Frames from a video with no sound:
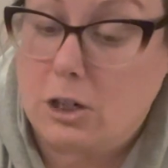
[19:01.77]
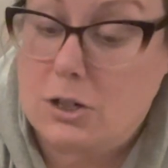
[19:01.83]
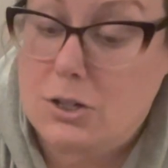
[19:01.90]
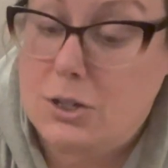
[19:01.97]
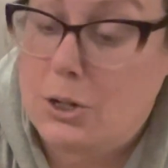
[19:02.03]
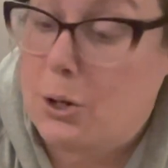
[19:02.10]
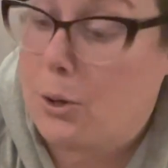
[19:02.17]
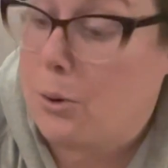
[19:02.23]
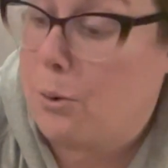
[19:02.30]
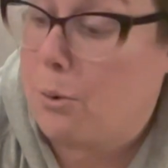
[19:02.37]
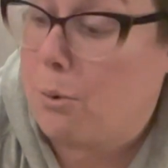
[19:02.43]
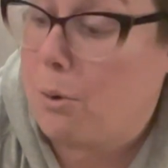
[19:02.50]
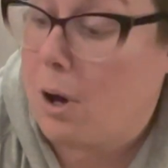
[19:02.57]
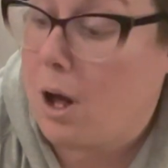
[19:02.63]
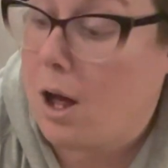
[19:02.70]

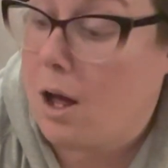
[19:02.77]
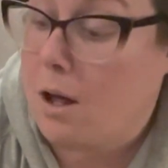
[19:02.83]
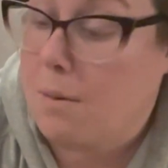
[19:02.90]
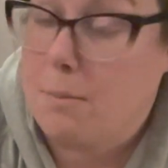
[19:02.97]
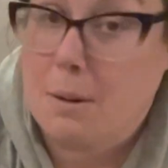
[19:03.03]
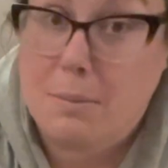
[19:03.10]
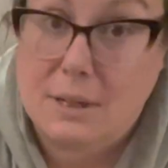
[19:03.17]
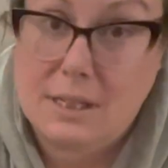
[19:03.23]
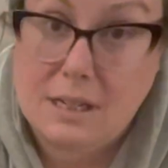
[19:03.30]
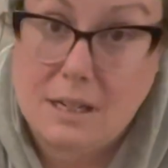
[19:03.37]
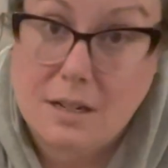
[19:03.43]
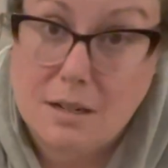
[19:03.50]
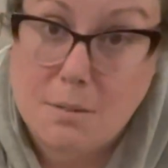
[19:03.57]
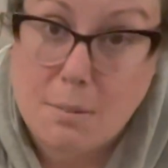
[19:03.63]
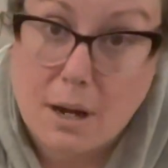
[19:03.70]
So I'm
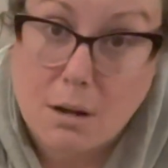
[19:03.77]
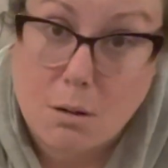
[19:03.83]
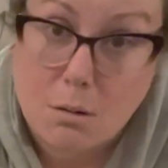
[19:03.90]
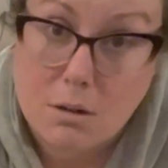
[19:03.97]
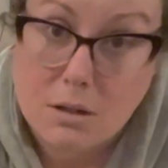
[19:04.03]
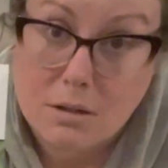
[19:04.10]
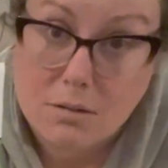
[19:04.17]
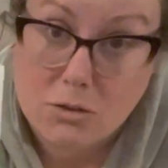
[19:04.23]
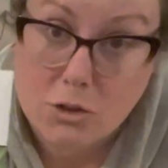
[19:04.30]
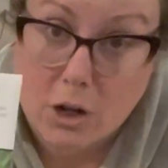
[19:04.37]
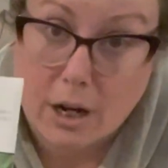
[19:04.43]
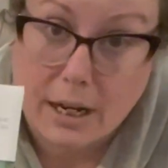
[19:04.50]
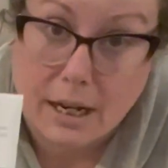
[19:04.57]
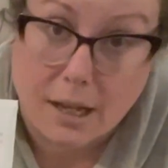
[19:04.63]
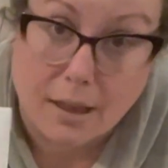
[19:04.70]
excited about
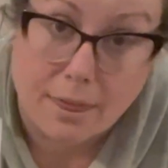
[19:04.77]
trying